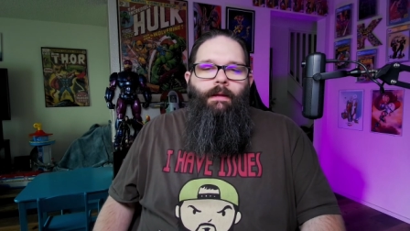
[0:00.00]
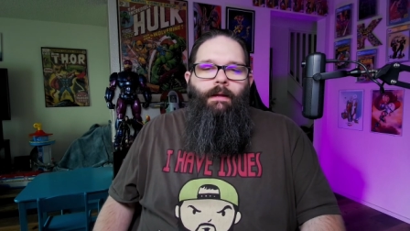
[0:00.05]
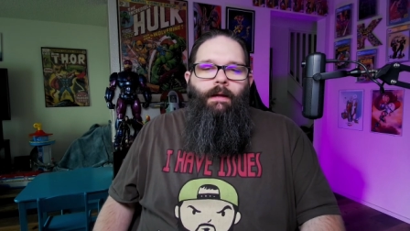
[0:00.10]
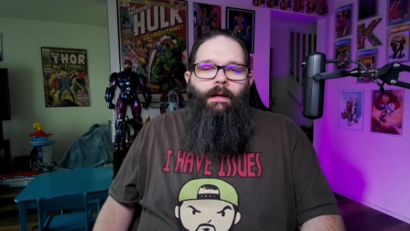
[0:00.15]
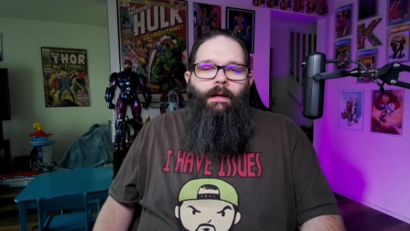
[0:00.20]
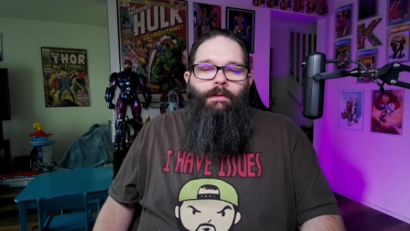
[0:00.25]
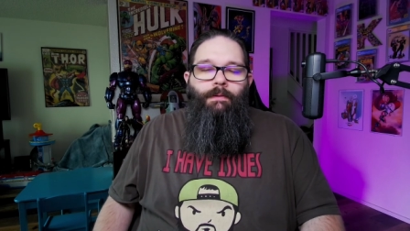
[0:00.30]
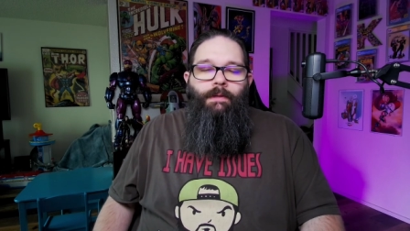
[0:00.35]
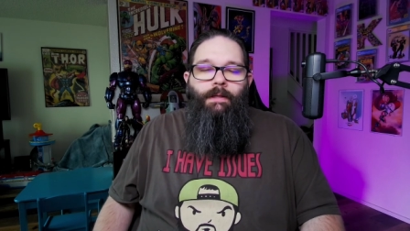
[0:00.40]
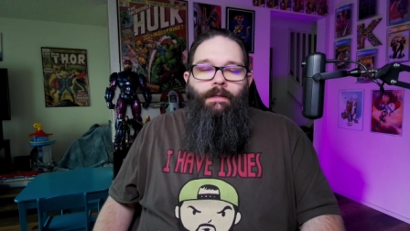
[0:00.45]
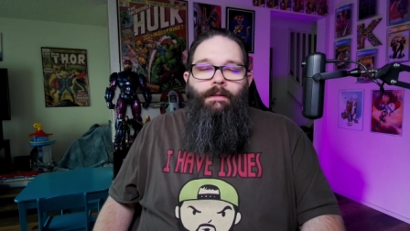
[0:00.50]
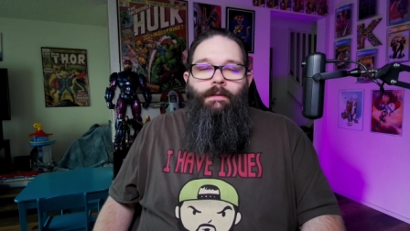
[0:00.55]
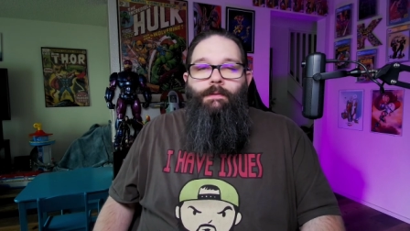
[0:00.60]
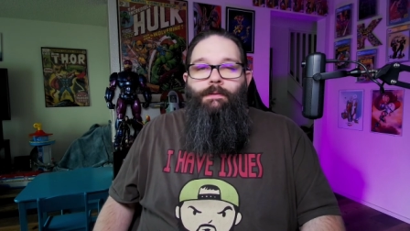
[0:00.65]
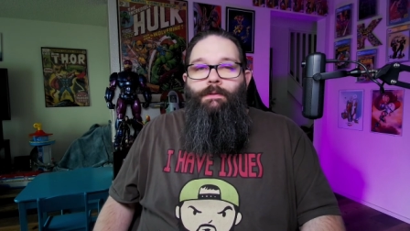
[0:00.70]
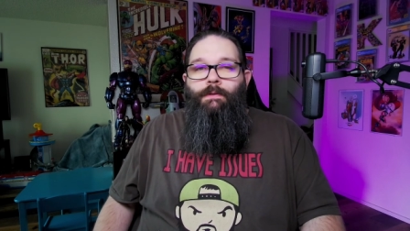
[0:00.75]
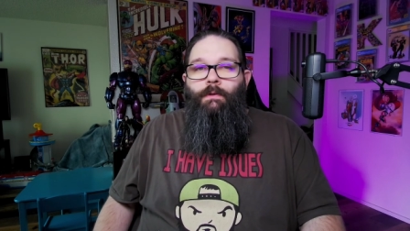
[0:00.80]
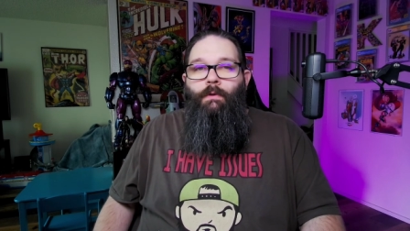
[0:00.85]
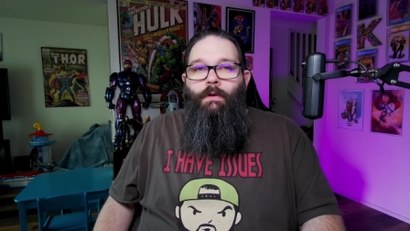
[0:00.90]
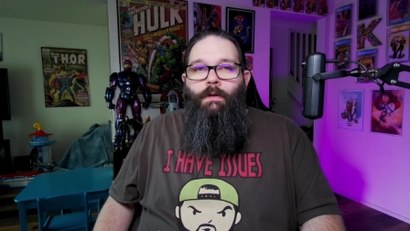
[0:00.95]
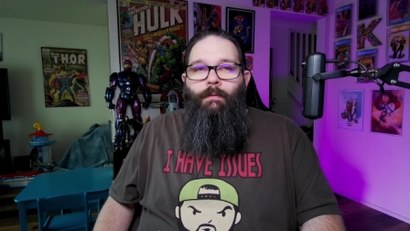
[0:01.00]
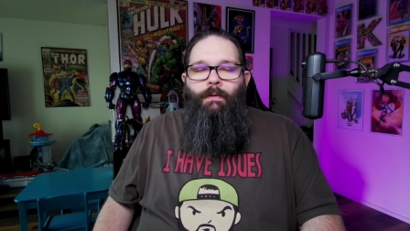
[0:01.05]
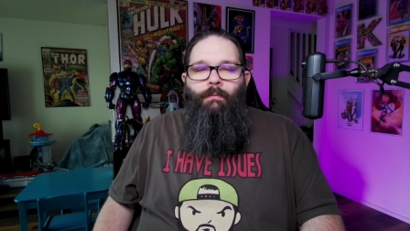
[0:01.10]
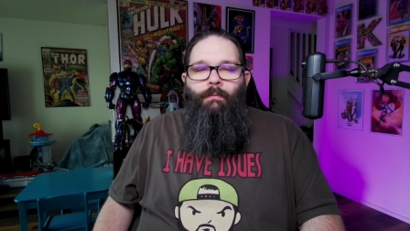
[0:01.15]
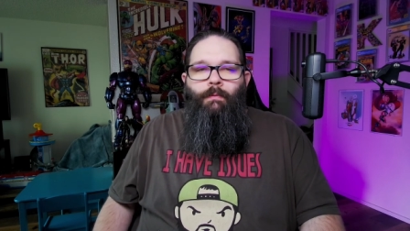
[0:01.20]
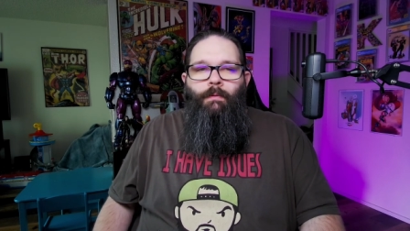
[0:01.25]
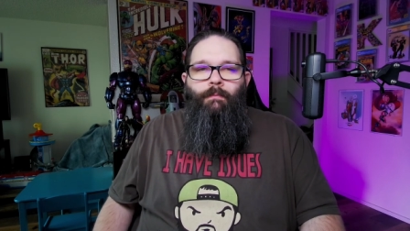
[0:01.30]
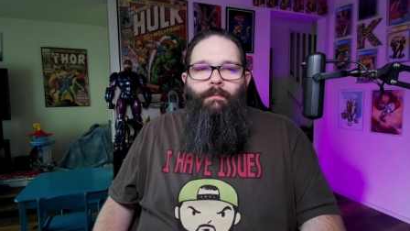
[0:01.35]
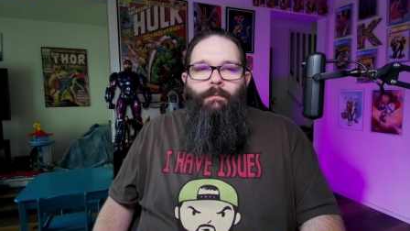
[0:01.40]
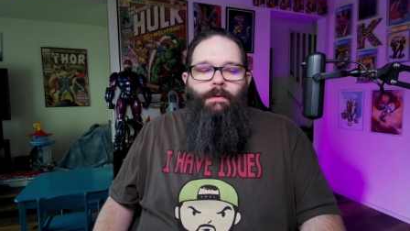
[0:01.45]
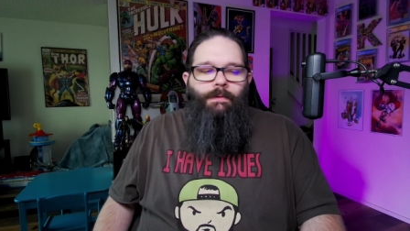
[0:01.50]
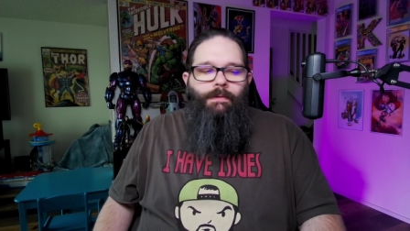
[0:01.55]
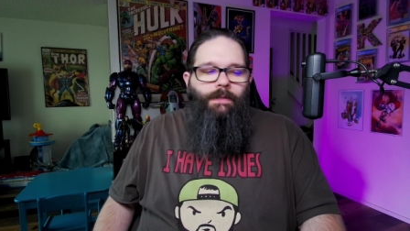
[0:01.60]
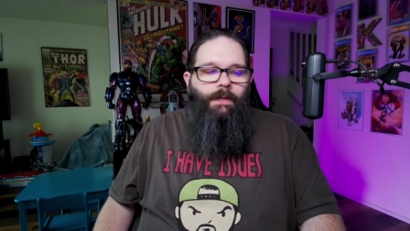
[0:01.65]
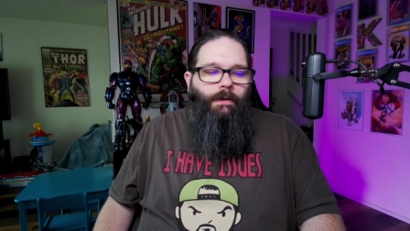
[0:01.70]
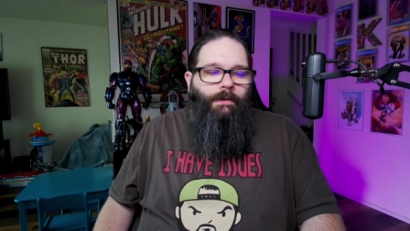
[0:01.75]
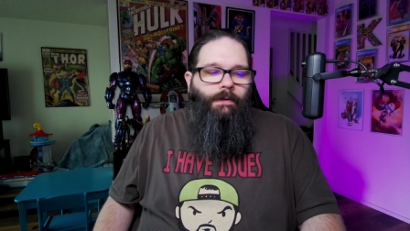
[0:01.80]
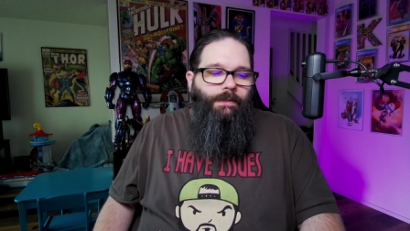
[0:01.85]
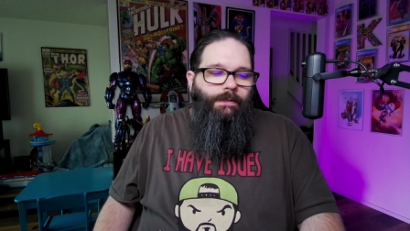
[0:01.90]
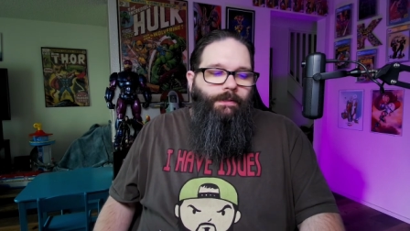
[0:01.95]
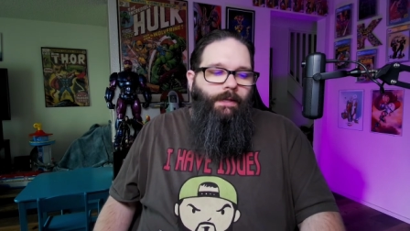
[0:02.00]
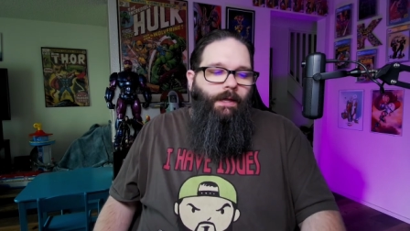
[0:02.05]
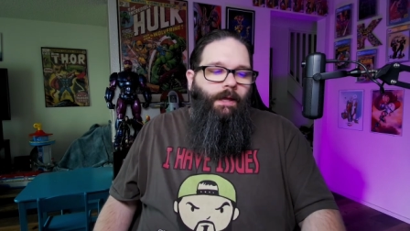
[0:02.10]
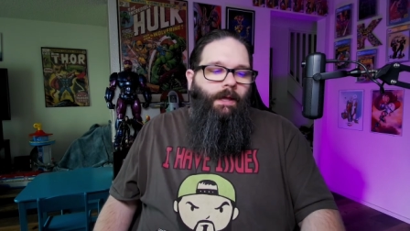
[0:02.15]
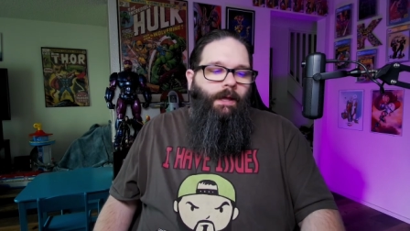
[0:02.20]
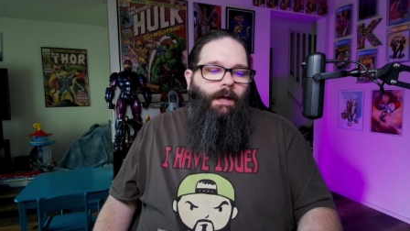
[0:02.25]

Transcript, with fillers: I do think there's still going to be room for those characters.